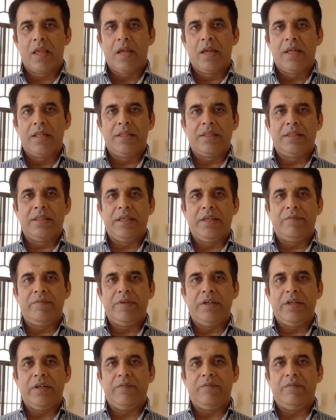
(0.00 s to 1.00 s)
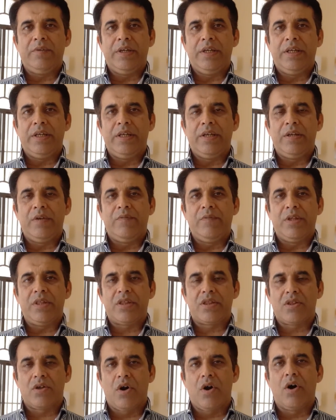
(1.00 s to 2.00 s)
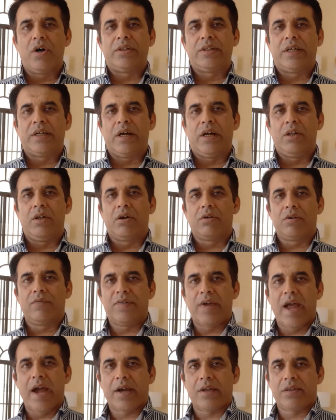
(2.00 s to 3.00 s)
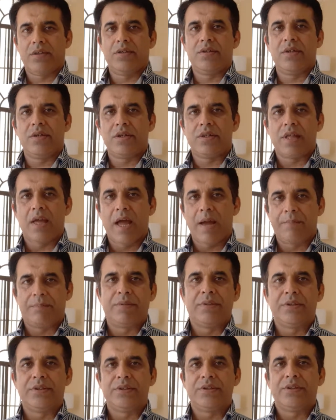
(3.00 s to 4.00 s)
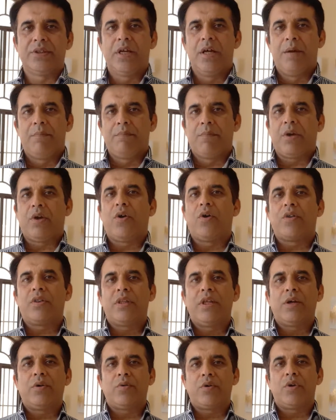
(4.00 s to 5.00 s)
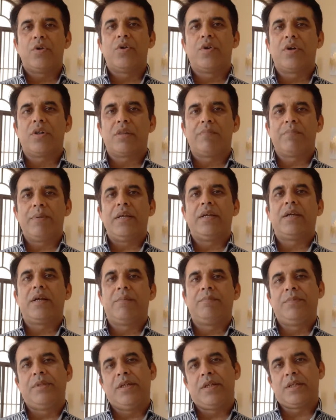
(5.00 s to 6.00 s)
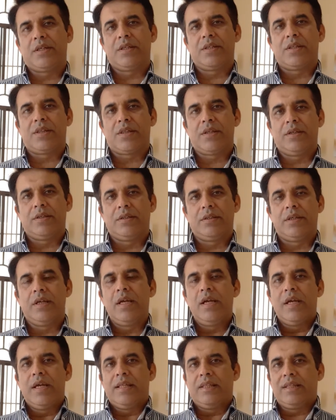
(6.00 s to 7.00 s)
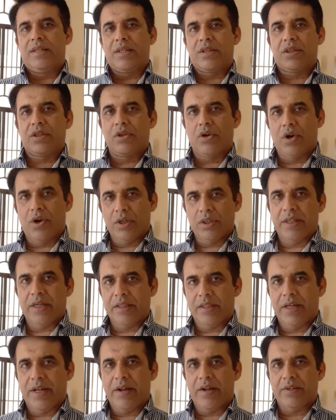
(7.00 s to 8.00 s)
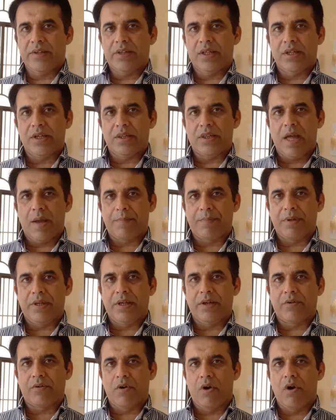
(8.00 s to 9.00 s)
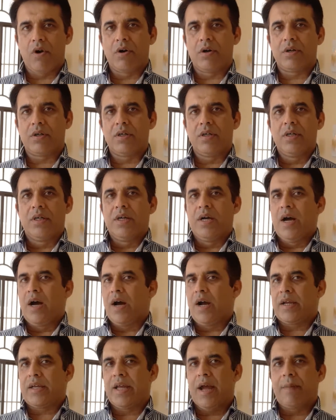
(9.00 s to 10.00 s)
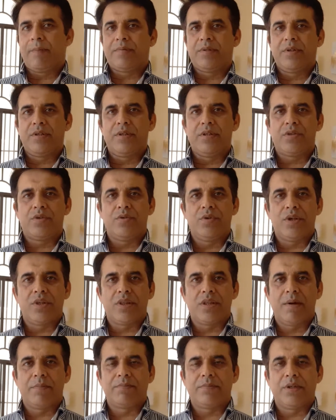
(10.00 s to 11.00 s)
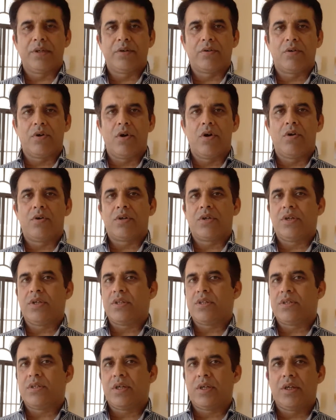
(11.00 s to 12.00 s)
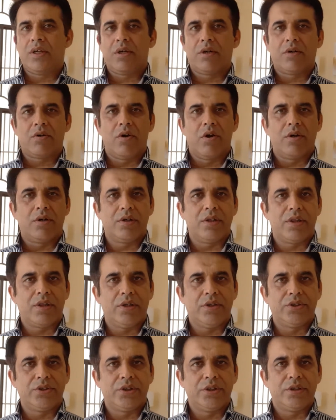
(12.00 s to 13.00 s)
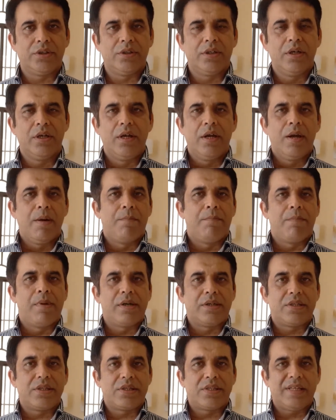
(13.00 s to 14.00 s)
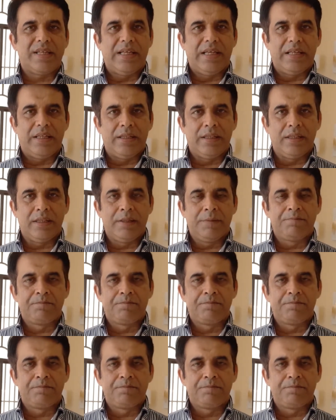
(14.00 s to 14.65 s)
We saw that a lot of accidents happened because they could not speak up their concern. They saw that there are things happening wrong. A captain is doing something wrong, he's taking a wrong decision, but still